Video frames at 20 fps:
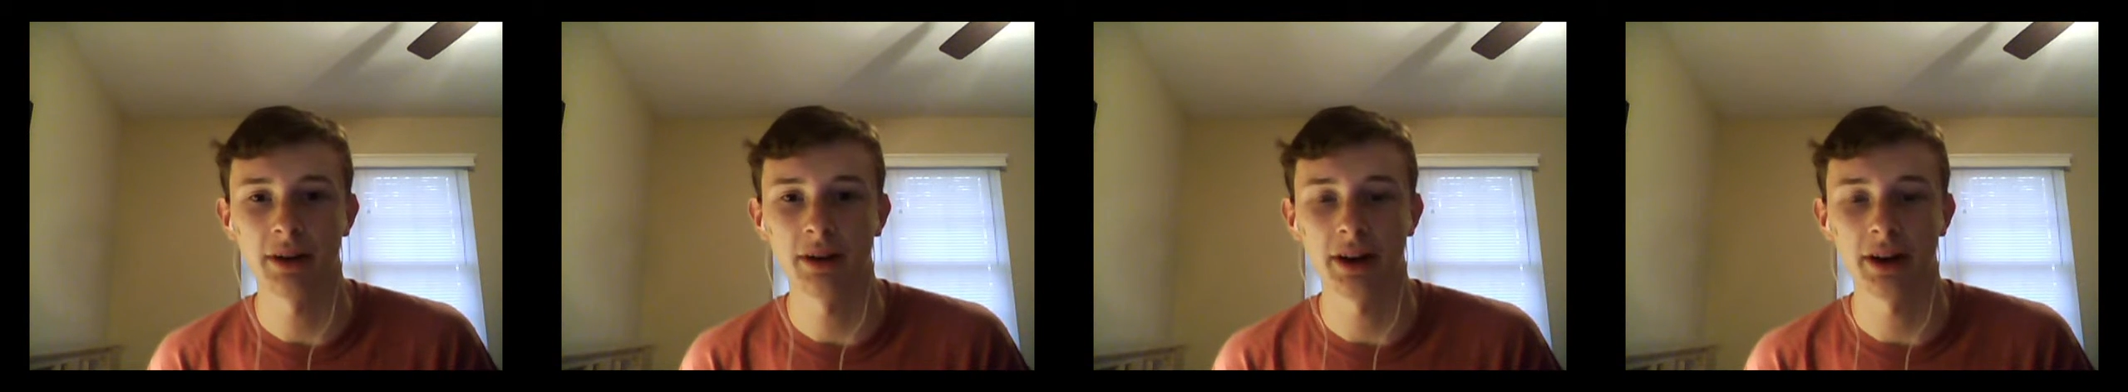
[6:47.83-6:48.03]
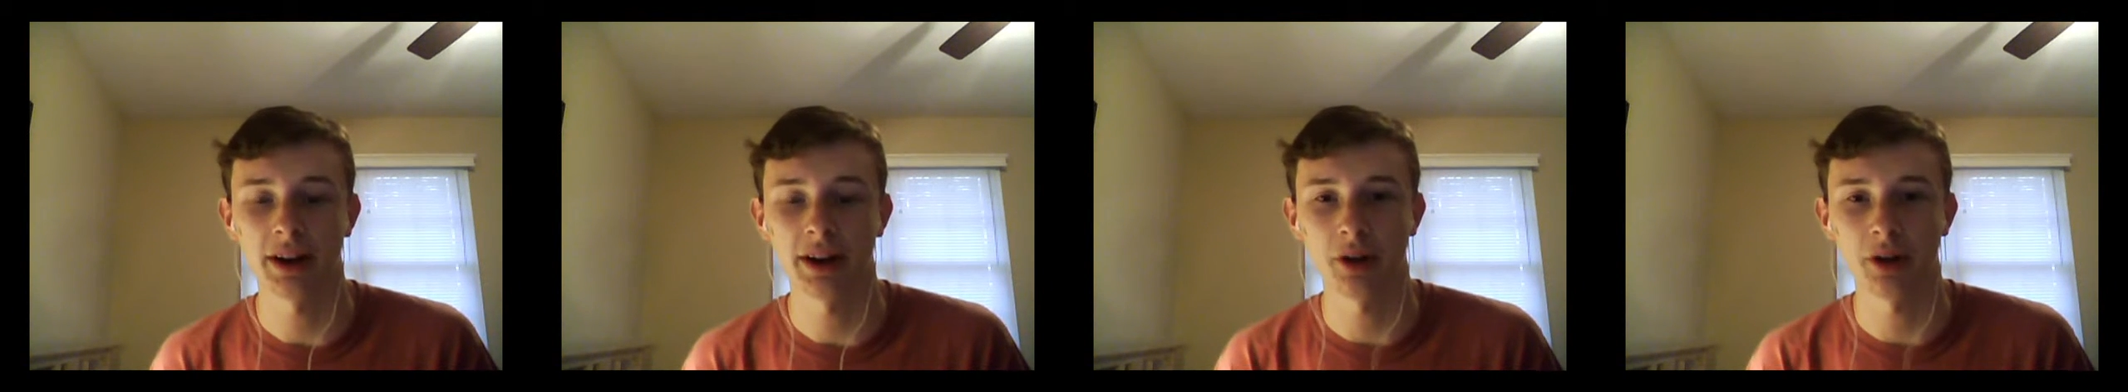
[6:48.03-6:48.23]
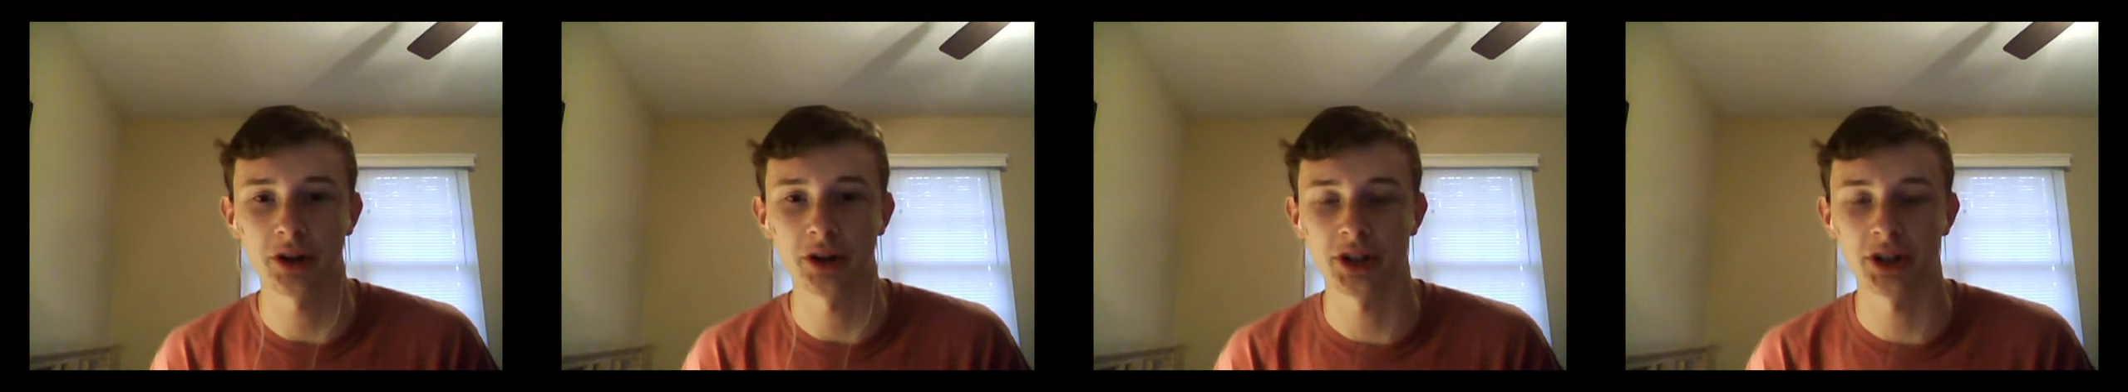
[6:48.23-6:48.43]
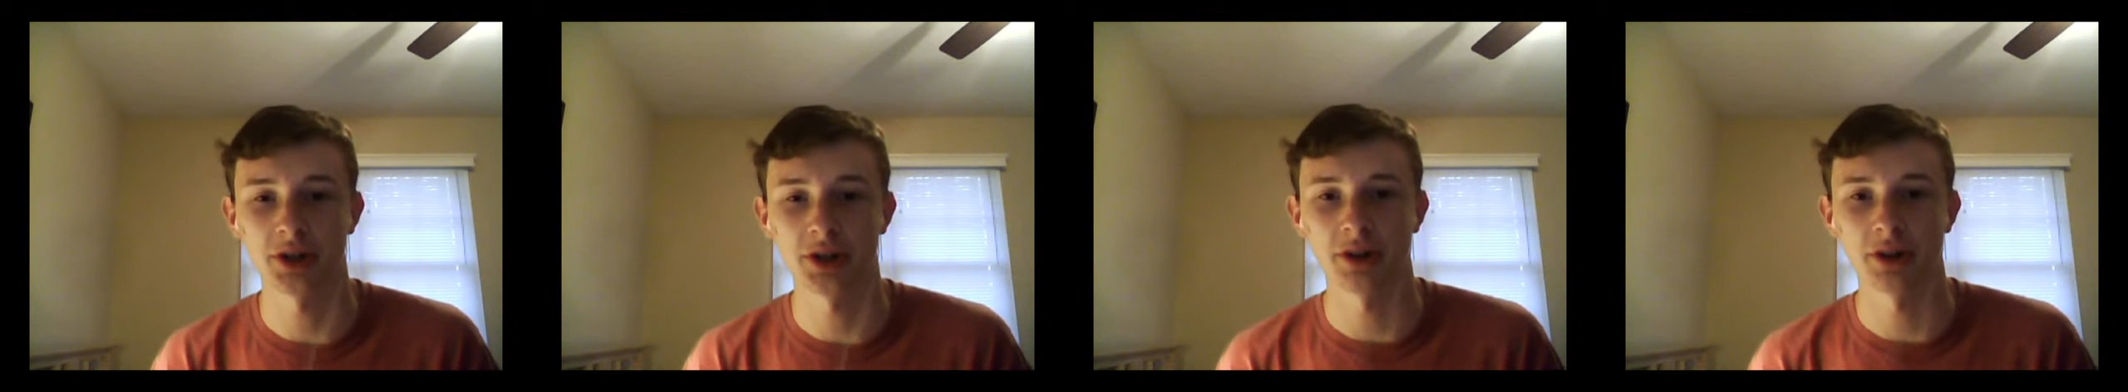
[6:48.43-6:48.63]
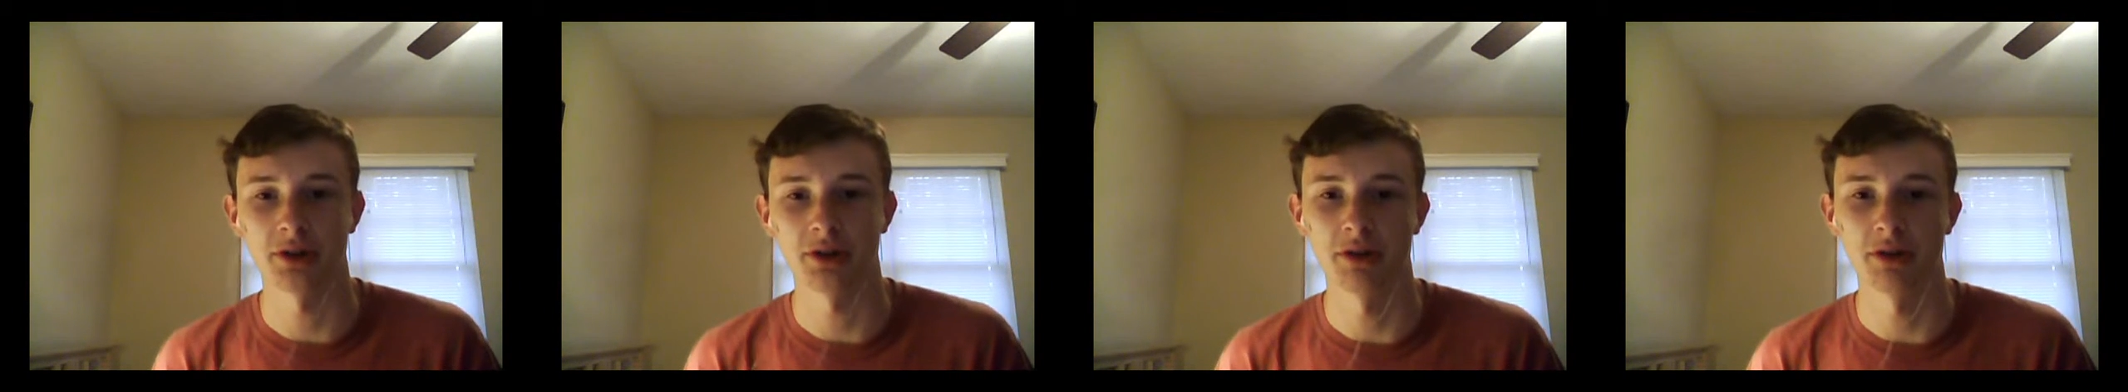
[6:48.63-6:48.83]
In English, I
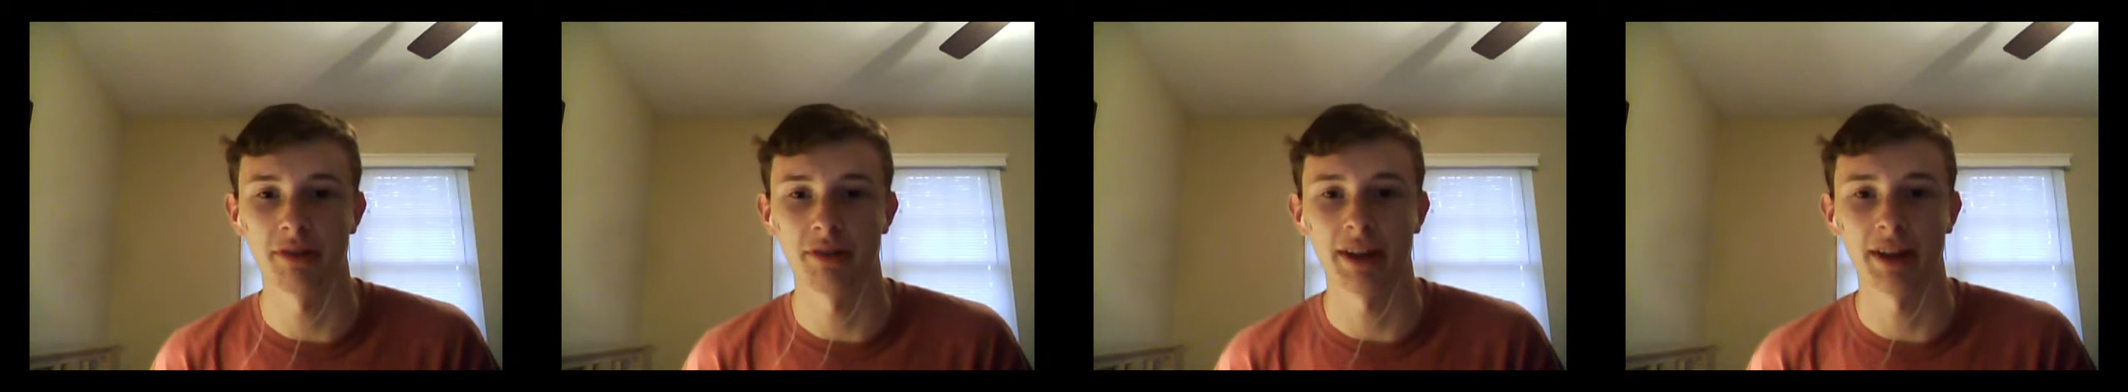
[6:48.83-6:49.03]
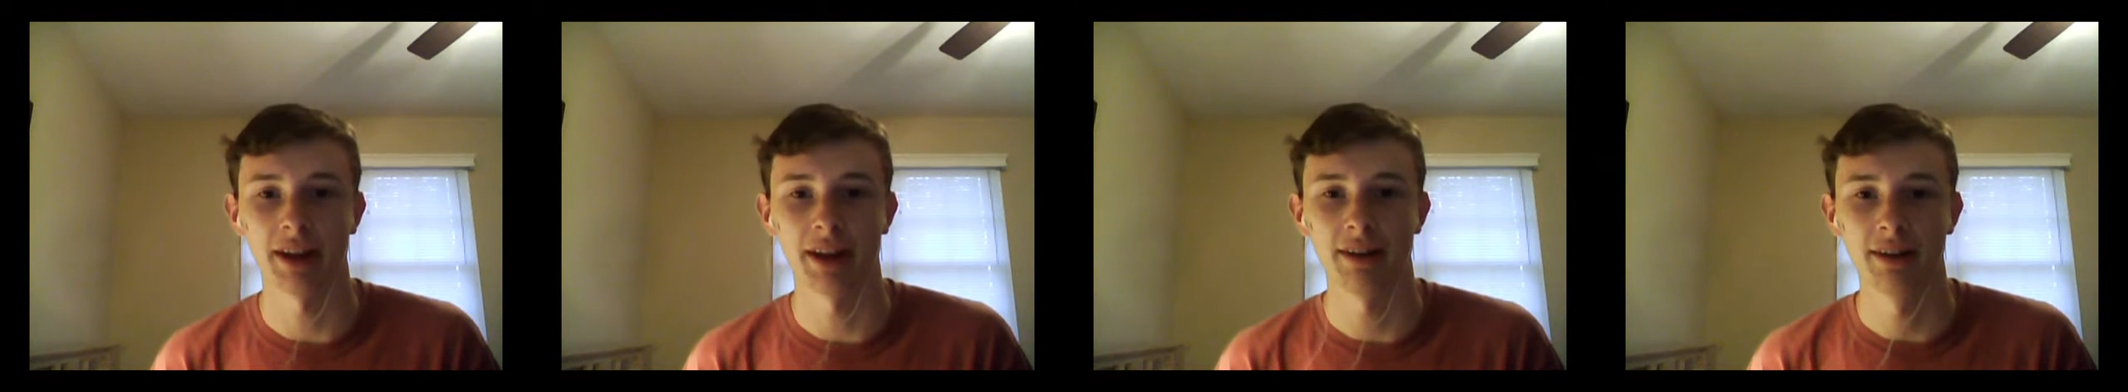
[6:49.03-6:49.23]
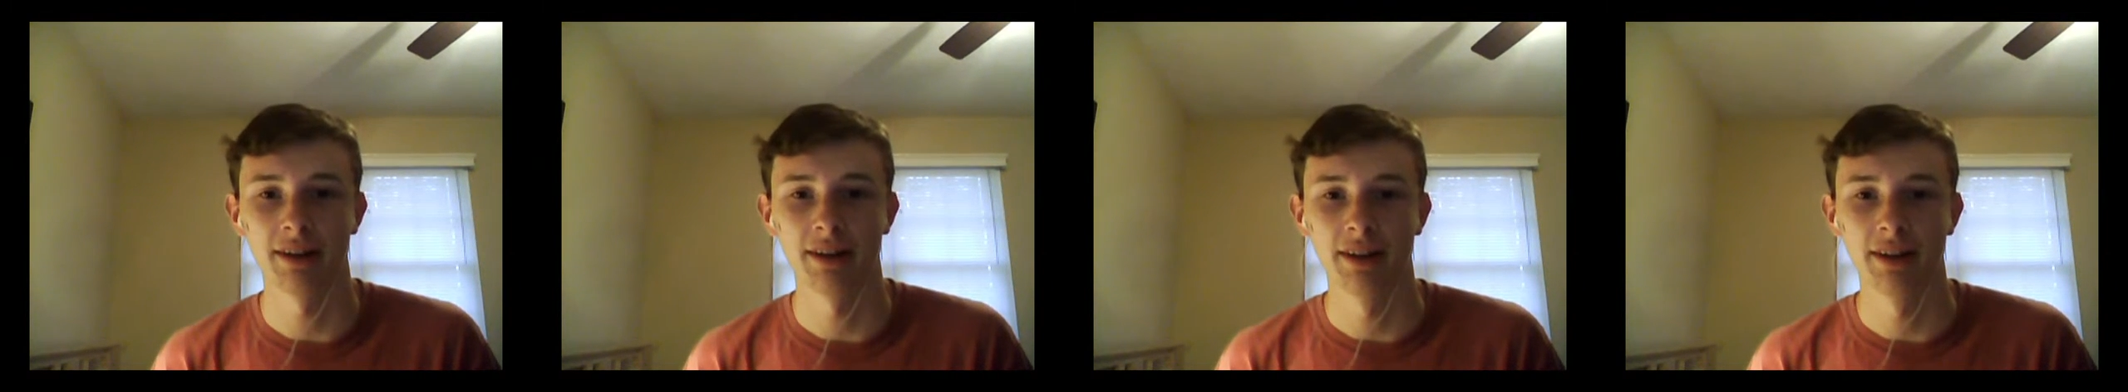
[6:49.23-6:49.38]
started doing that.